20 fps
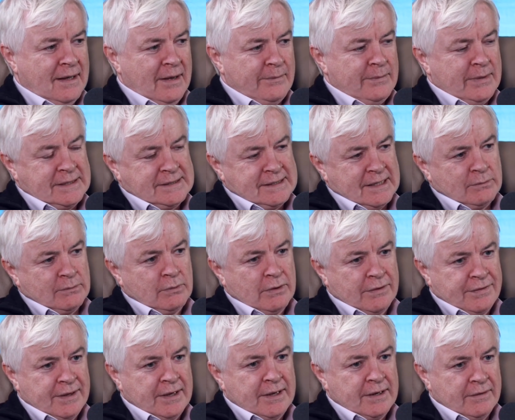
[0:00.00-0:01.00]
and we said, We're
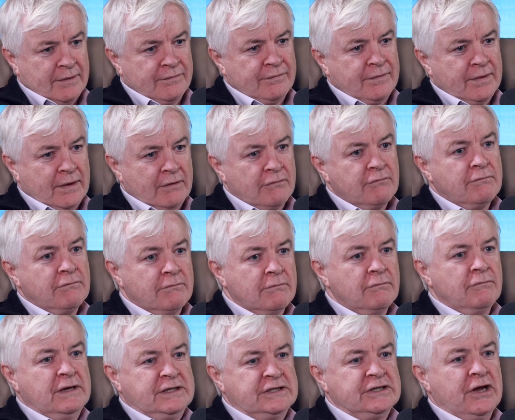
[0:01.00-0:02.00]
thinking of uh,
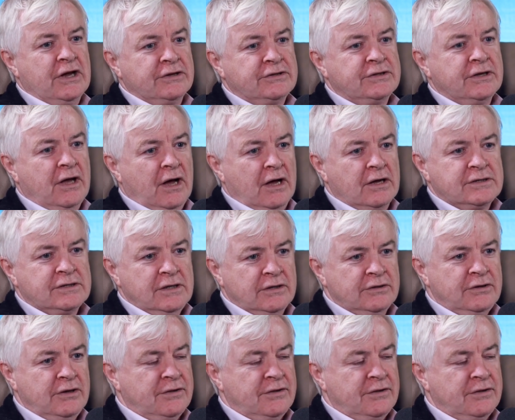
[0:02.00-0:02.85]
reaching out to Gosnell.